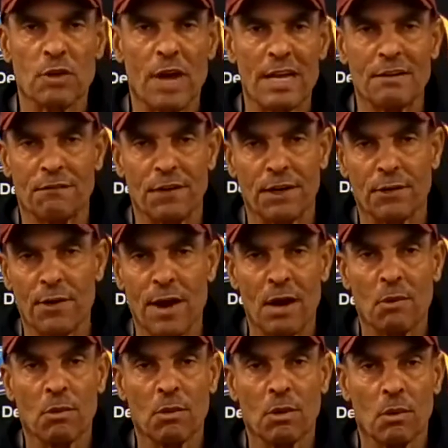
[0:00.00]
trying to figure
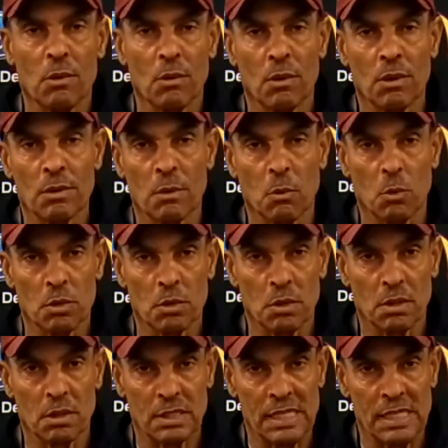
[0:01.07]
out
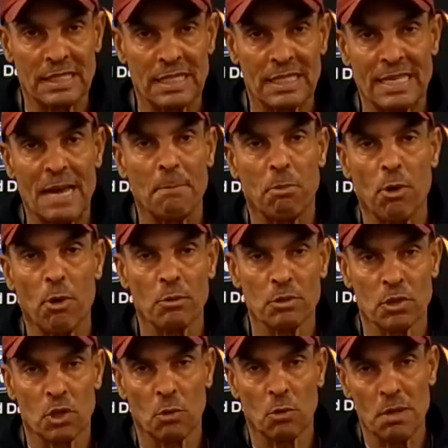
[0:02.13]
the season at that point
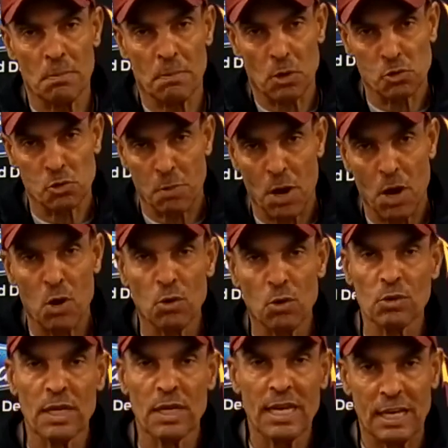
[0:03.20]
was going to be
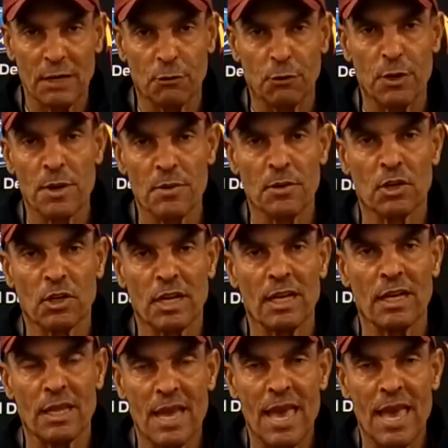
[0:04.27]
postponed, if we were going
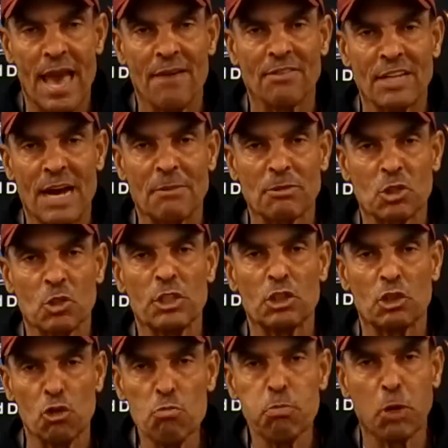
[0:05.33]
to have an opportunity
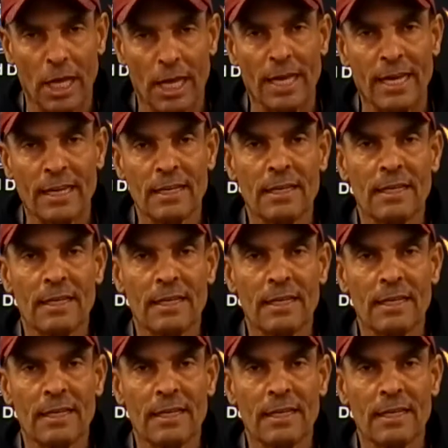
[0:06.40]
to play.